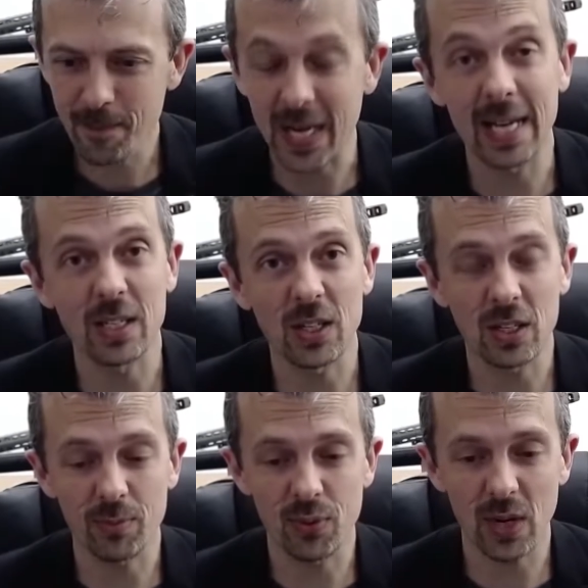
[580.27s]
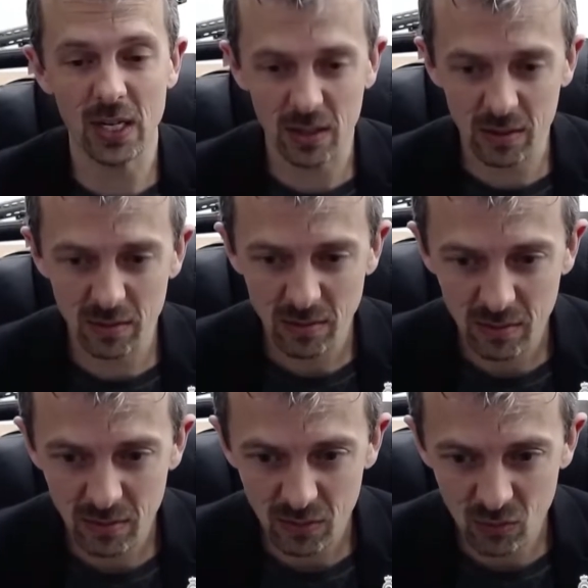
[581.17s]
and it has a suppressor
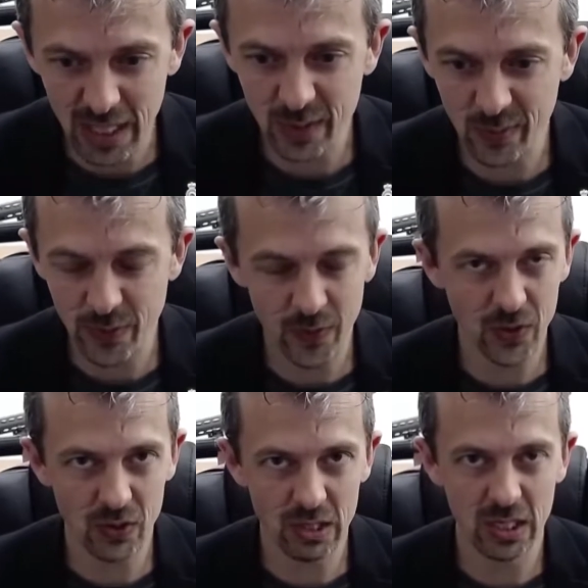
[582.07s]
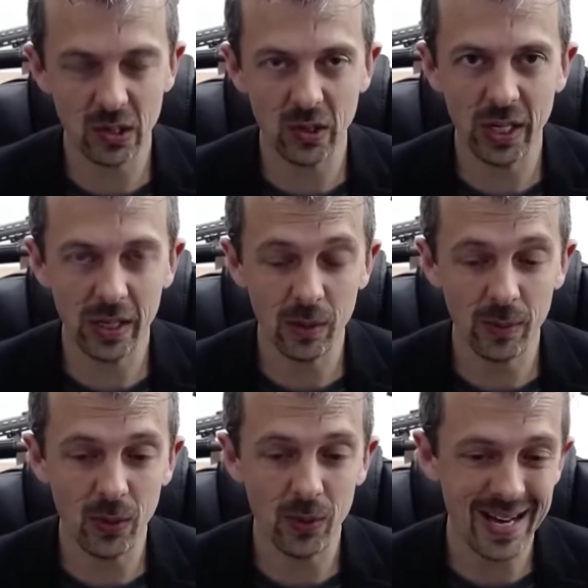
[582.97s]
relatively futuristic looking, although
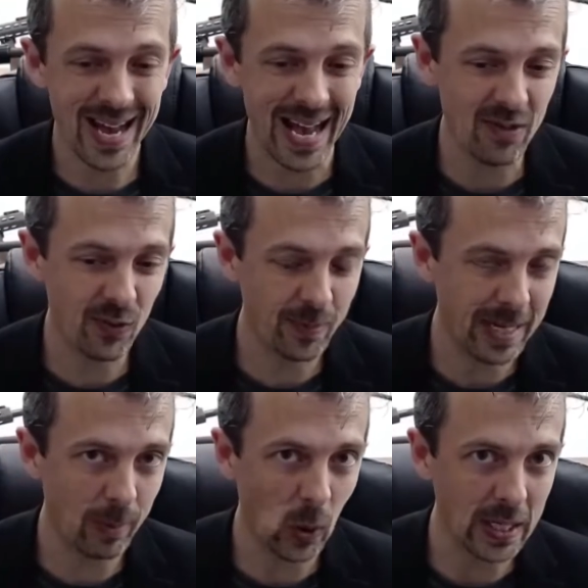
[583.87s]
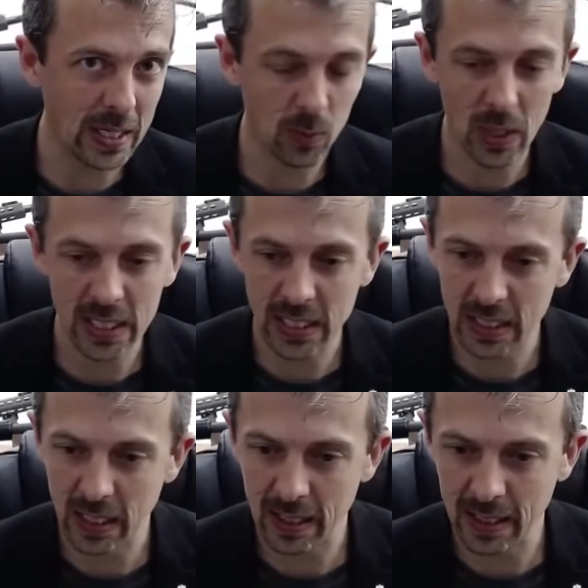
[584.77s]
we already have big blocky
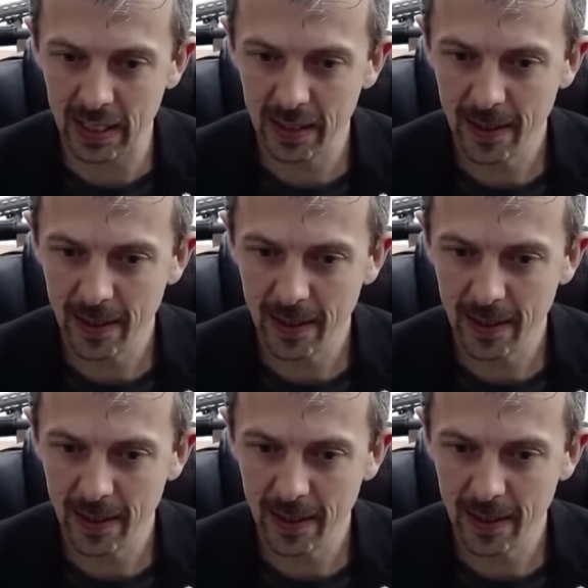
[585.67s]
suppressors like that.